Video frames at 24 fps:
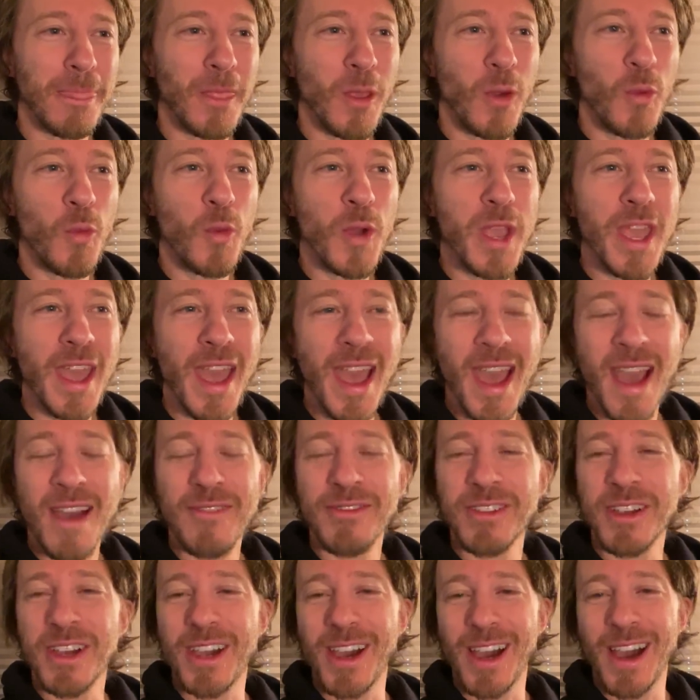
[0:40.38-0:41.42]
we have
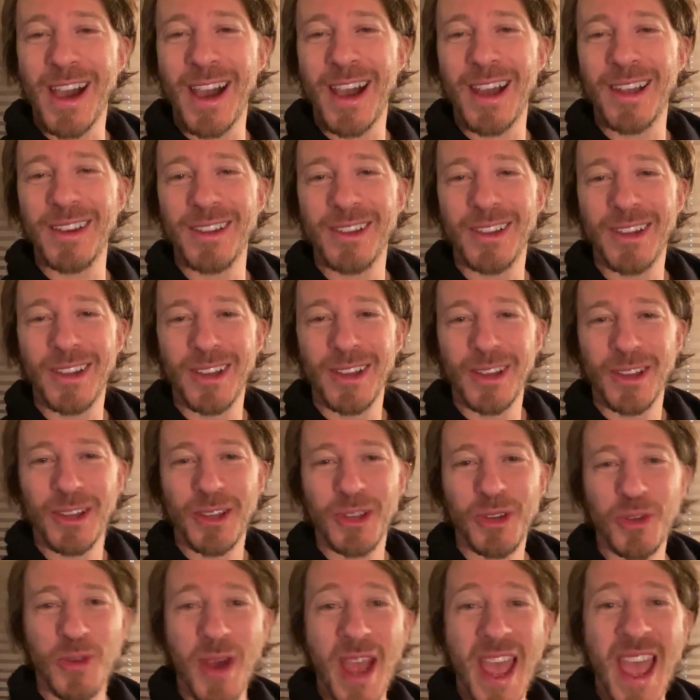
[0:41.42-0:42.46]
a God
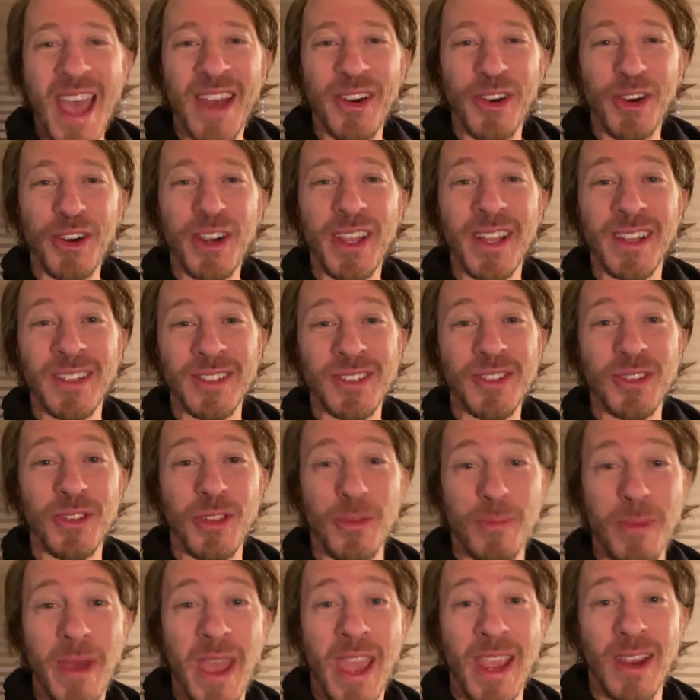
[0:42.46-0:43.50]
who entered into
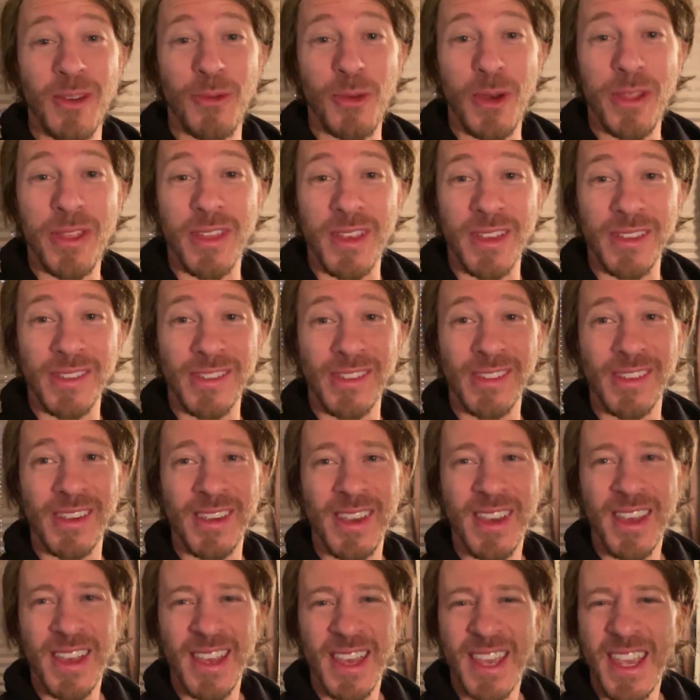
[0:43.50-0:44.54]
the pain with us,
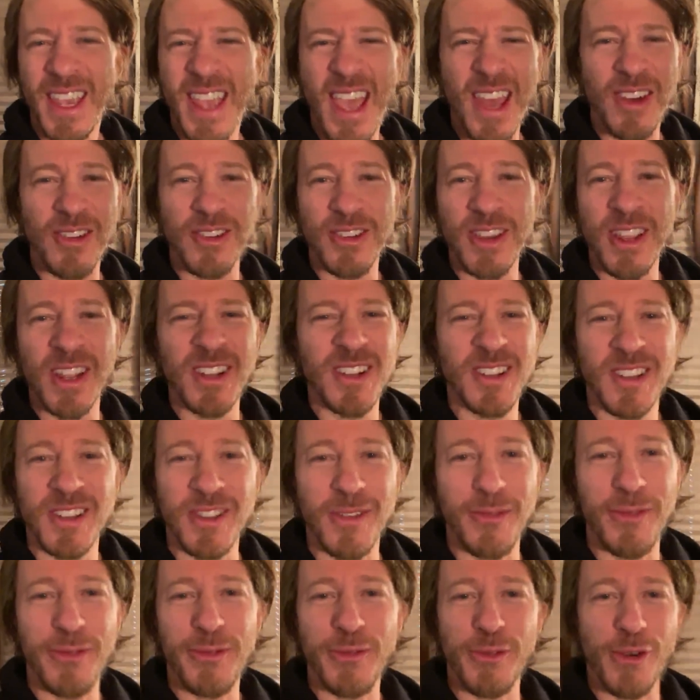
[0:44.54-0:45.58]
He entered into
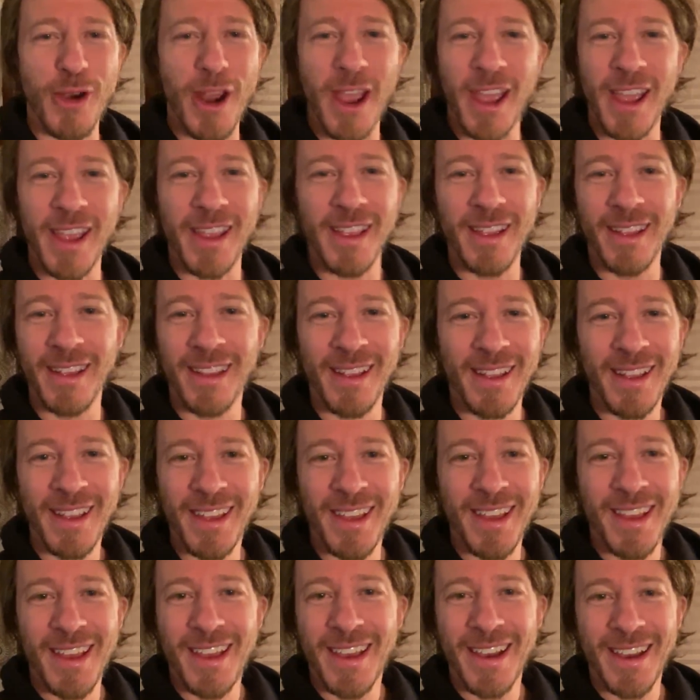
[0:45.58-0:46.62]
the fray.
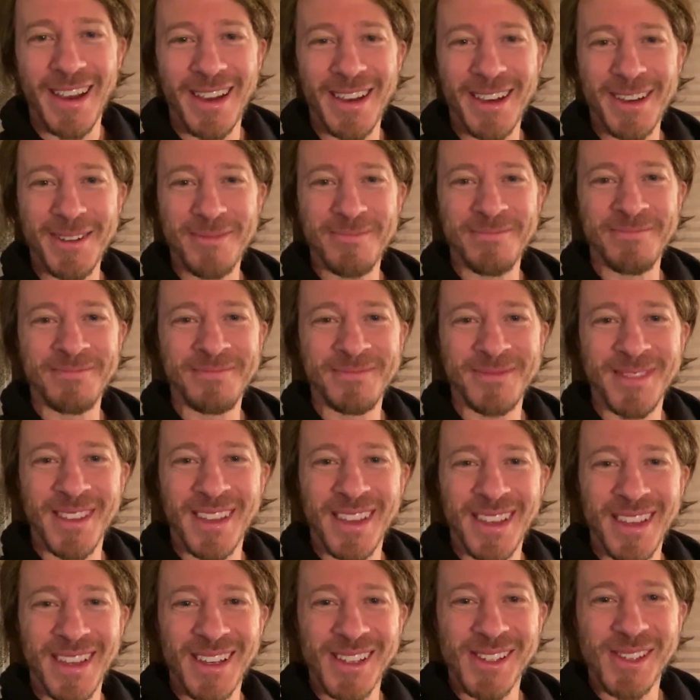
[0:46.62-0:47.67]

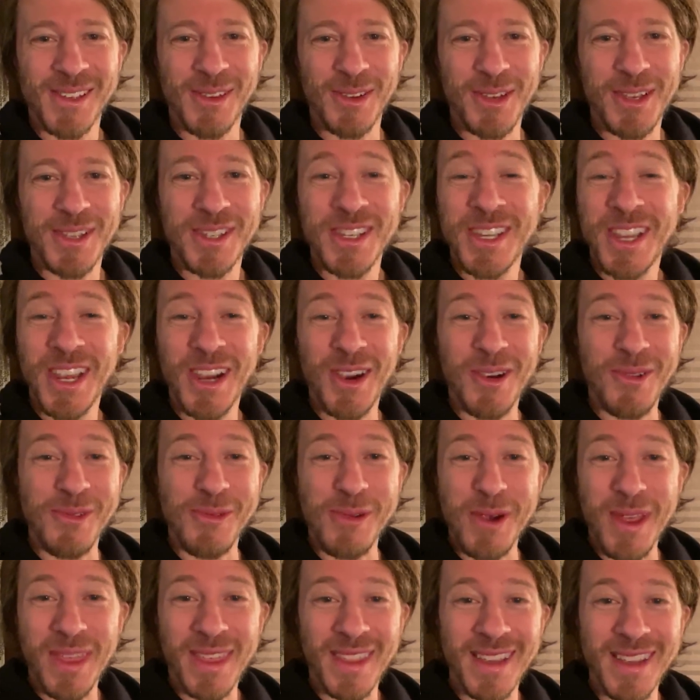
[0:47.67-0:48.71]
Um, so He's here
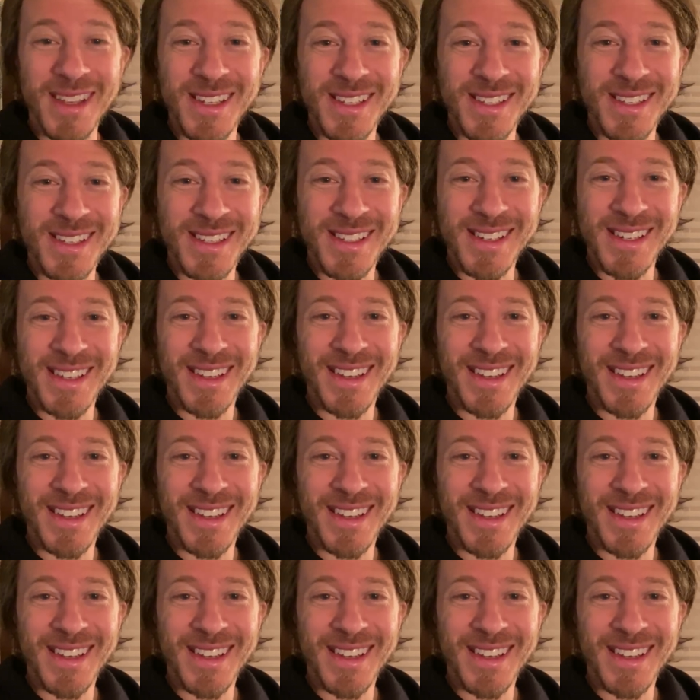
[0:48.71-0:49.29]
with us.